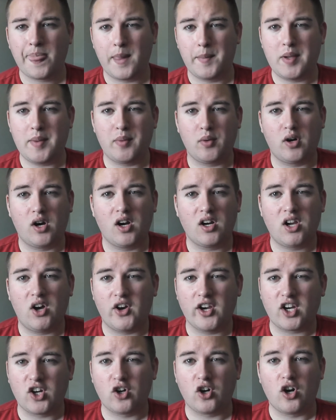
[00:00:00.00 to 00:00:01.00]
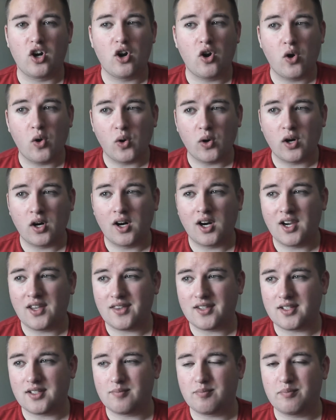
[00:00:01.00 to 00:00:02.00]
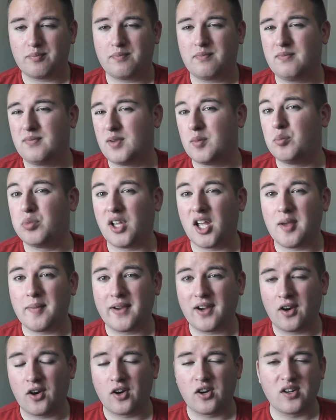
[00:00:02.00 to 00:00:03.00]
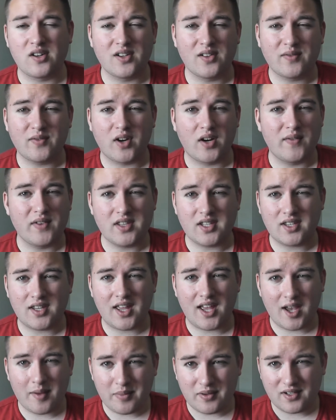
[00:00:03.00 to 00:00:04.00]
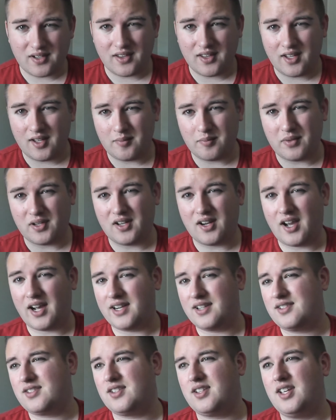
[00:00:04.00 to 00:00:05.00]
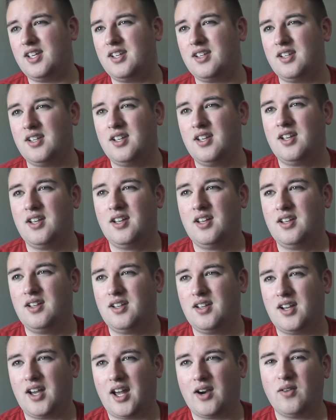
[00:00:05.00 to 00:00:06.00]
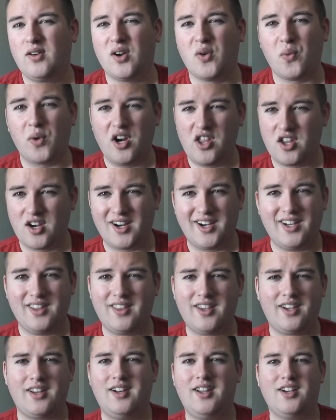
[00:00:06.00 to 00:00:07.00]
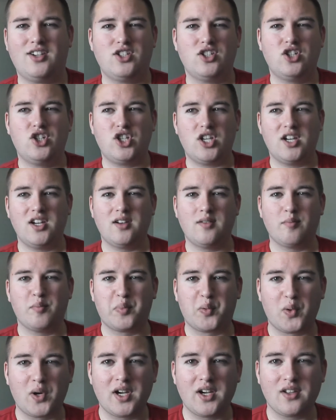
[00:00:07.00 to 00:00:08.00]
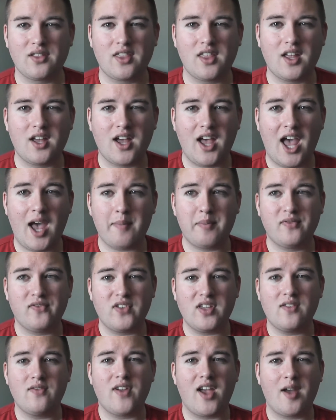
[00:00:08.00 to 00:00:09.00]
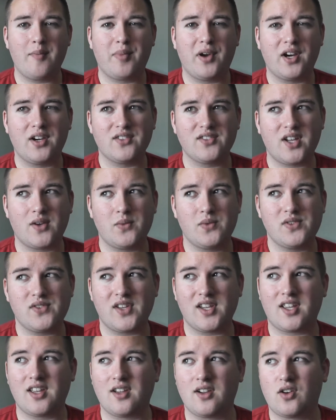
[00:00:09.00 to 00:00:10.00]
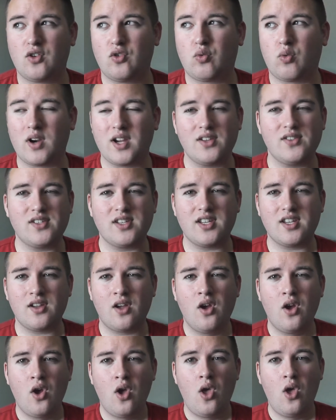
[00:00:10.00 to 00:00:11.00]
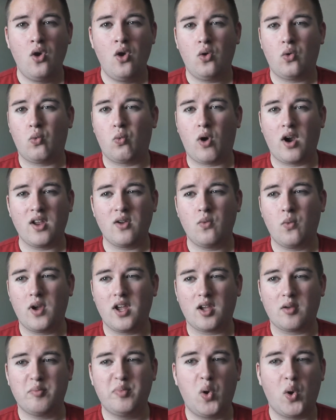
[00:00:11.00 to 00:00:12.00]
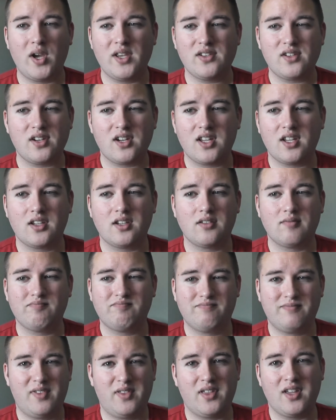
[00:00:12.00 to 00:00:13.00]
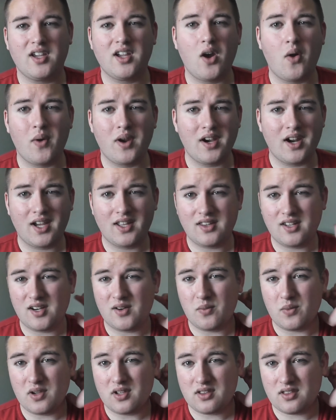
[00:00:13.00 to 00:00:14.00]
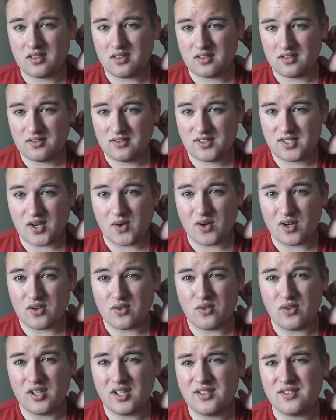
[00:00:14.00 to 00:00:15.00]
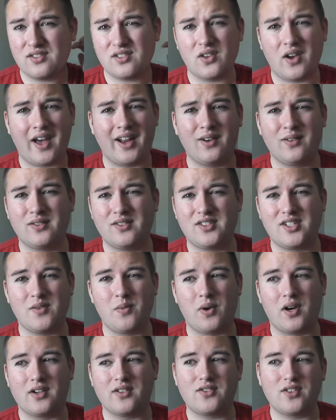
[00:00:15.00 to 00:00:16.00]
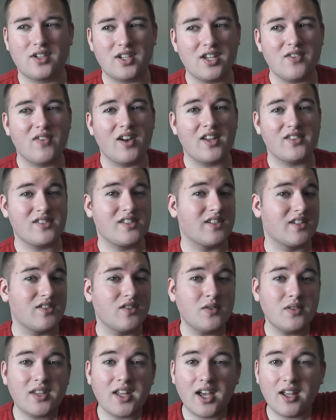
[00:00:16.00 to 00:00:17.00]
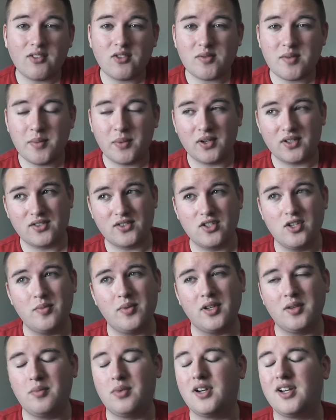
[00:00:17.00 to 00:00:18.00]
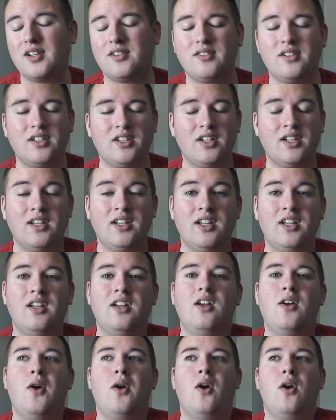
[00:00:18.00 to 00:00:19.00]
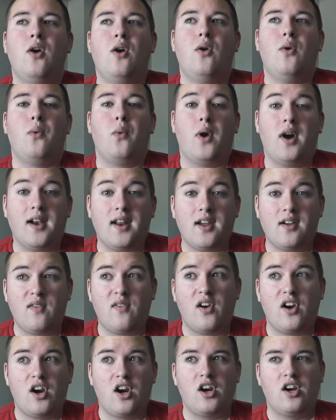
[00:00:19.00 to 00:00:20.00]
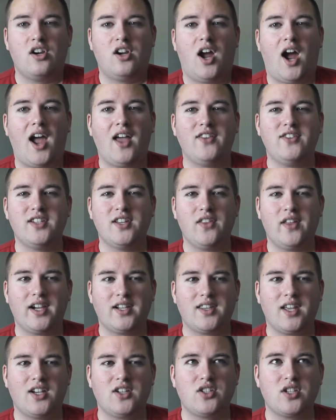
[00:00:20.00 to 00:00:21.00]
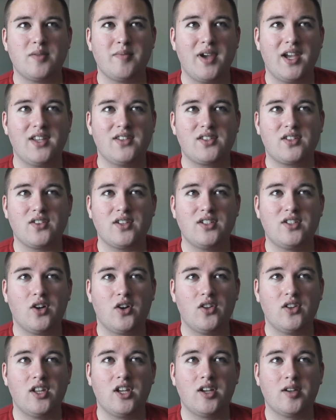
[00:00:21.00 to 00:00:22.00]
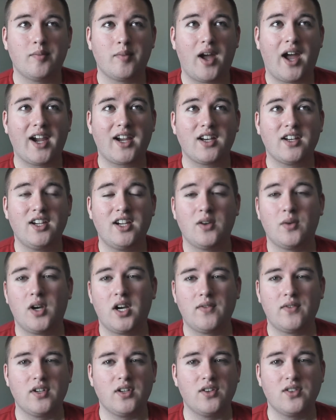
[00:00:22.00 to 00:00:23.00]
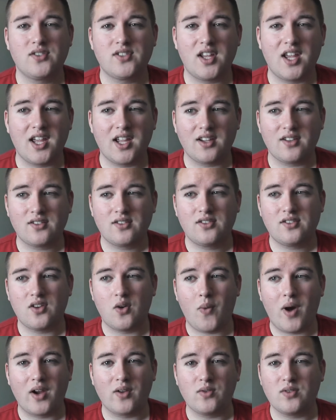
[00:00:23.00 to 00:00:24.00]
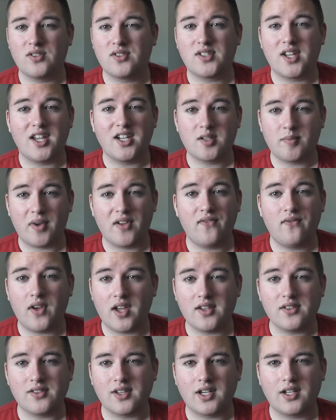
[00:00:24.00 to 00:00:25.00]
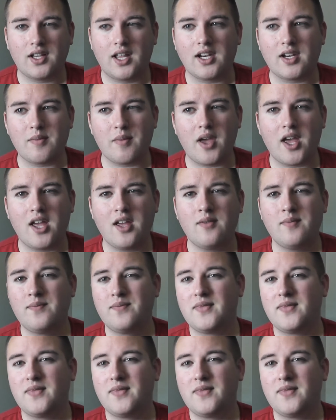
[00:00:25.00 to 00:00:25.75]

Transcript: The people are all calling her a whore, and that they're blaming her for everything that happened to them, but honestly, I don't know where they're getting that connection. She didn't bring the Hep V vampires. That was like a crazy right-wing poisoning thing going on there with Sarah Newland, so I don't see why Sookie even has anything to do with that. Those people are stupid, but whatever. I did like that she basically told them, I can hear whatever you're saying, so why don't you just say it to my face like Letty Mae?